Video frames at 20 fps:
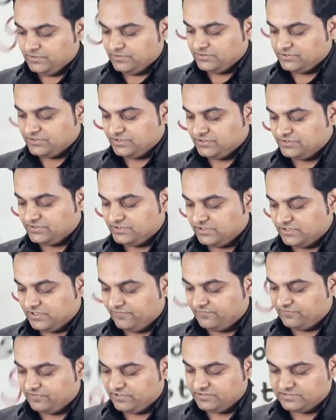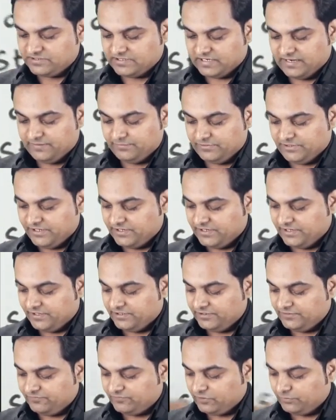Since the reference, I am taking
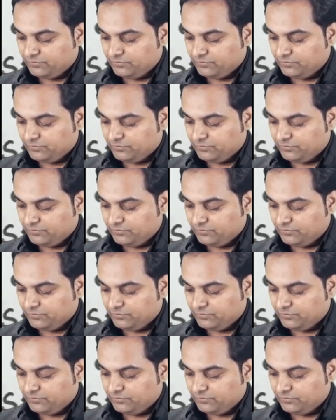it from the